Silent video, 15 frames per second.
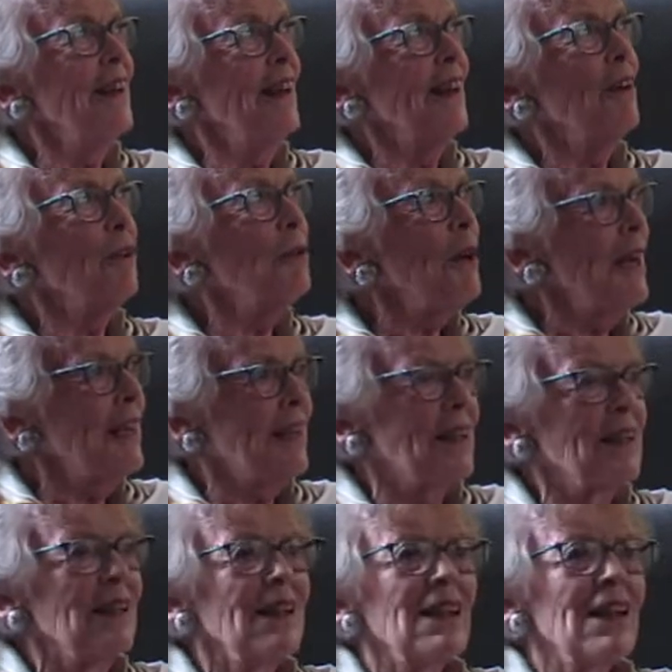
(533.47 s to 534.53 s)
credit
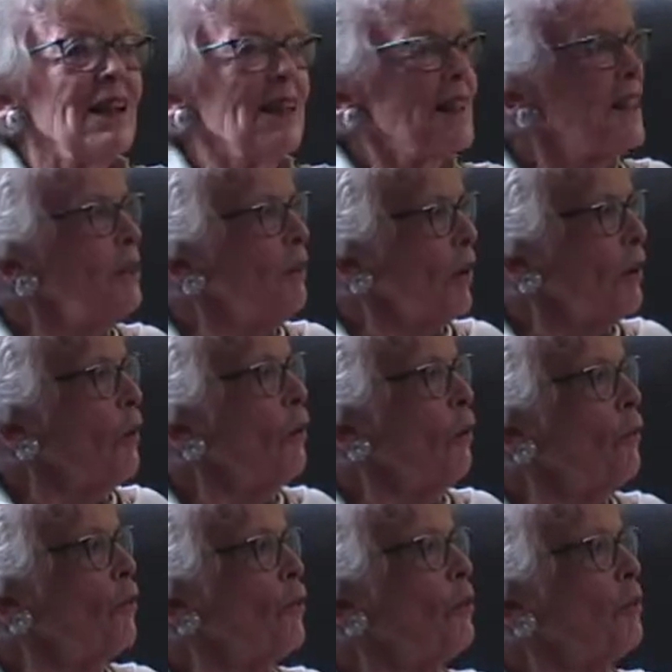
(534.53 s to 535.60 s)
the CYO
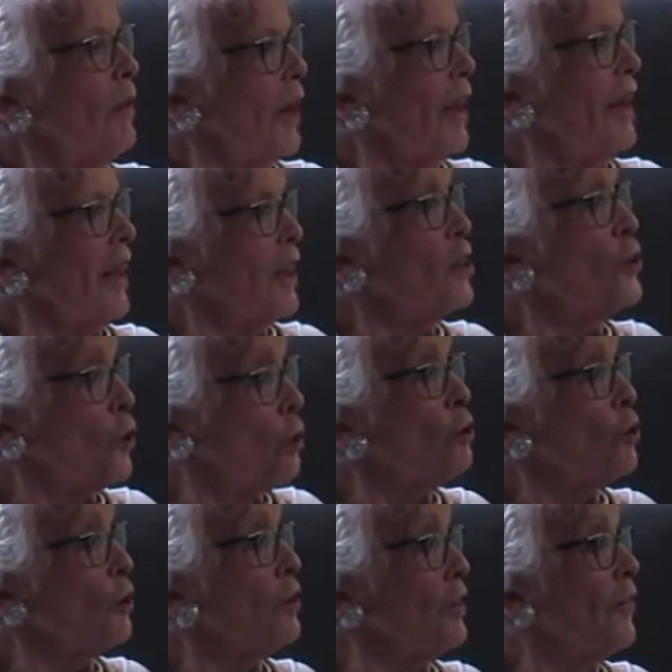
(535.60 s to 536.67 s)
for my
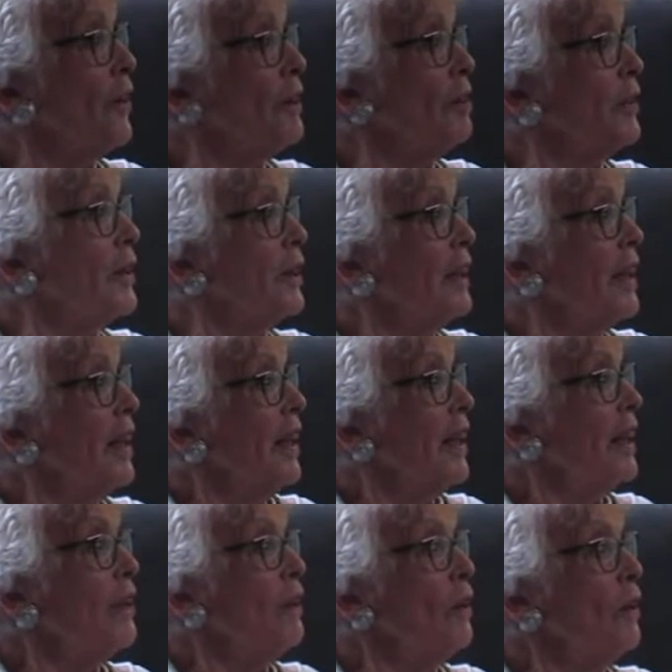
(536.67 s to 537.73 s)
social development. Mm-hmm.
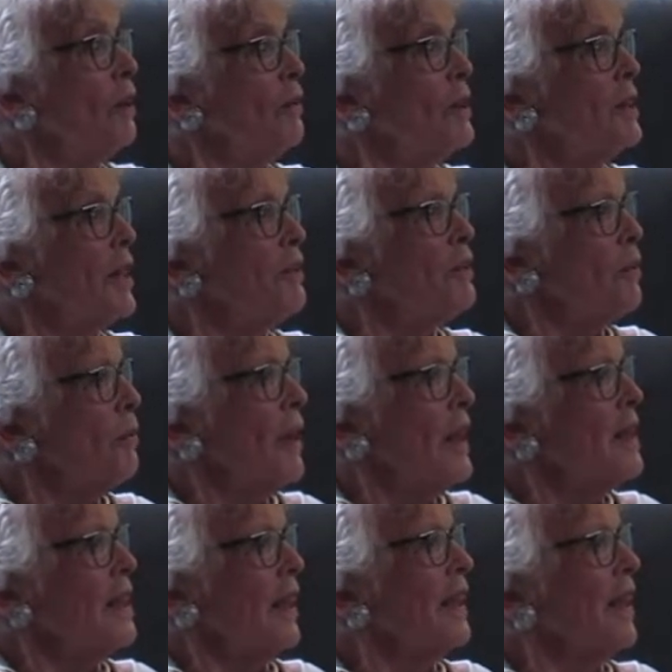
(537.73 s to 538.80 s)
You know, it was
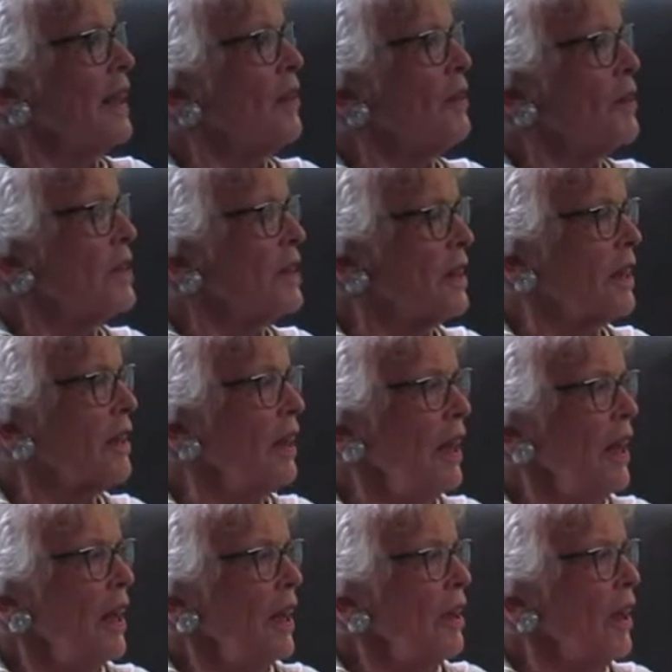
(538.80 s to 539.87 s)
amazing. Like, there was
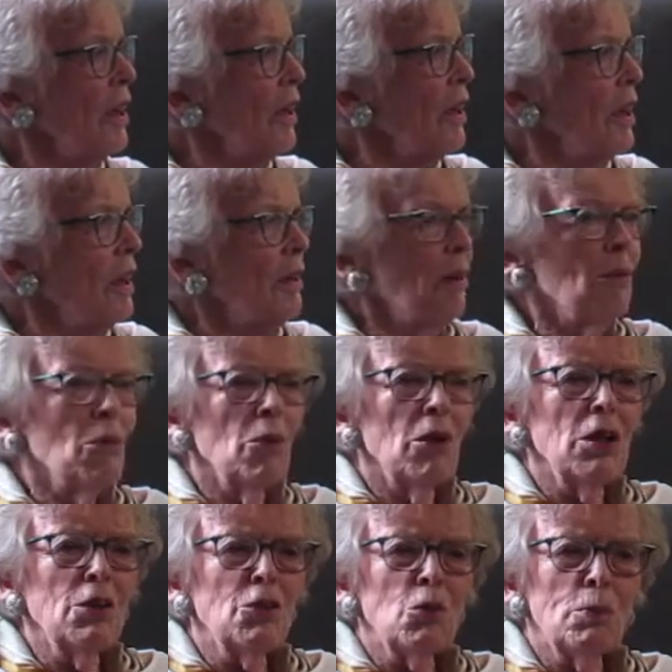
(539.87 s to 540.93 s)

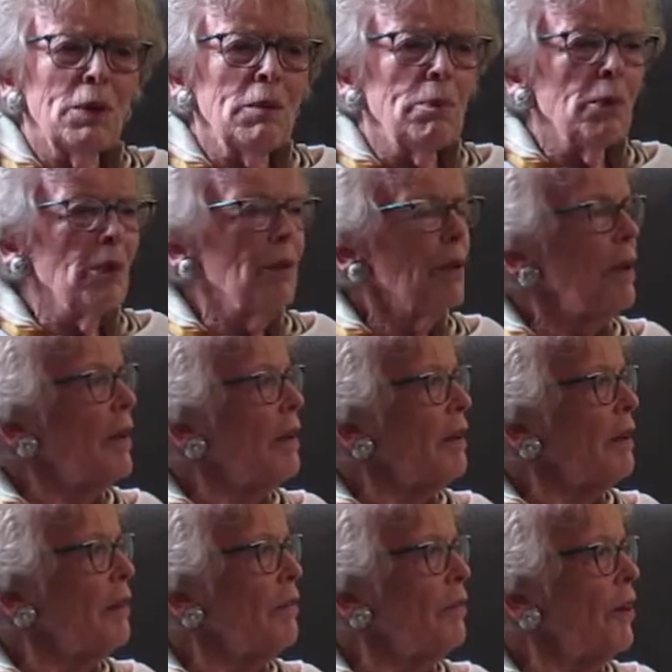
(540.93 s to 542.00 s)
wonderful people.
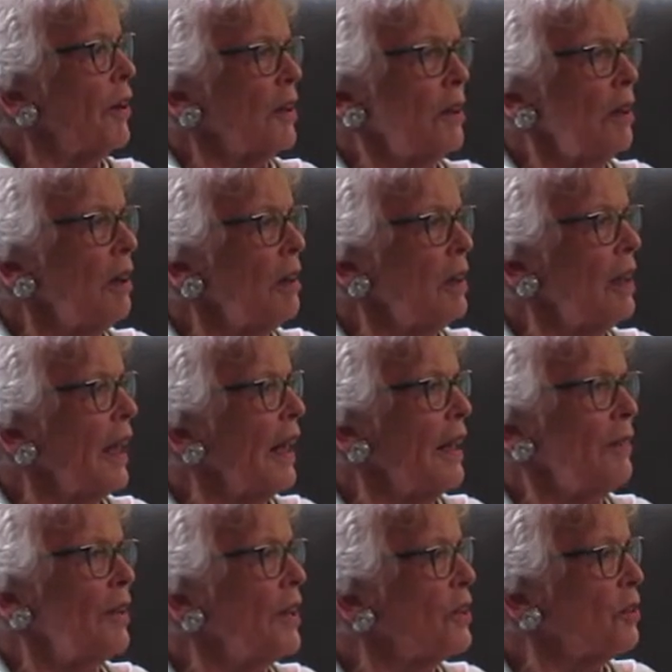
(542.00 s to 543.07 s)
Father Conlon had
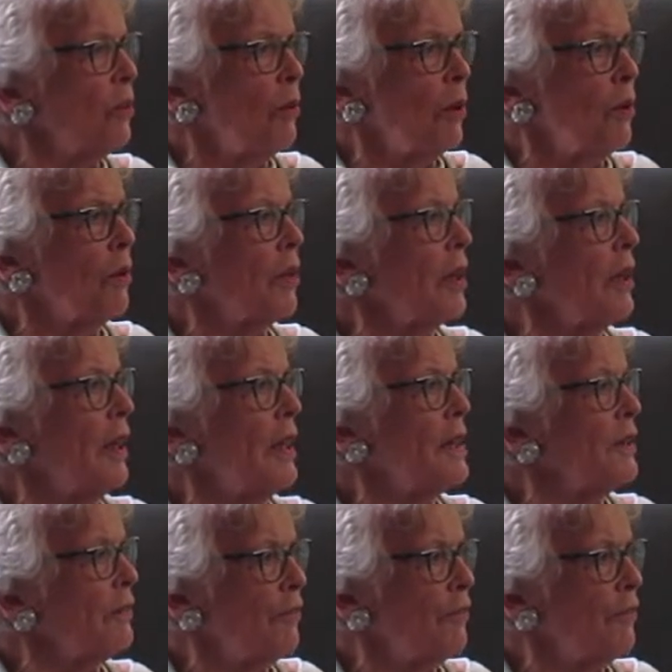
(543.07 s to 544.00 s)
everything so well organized, and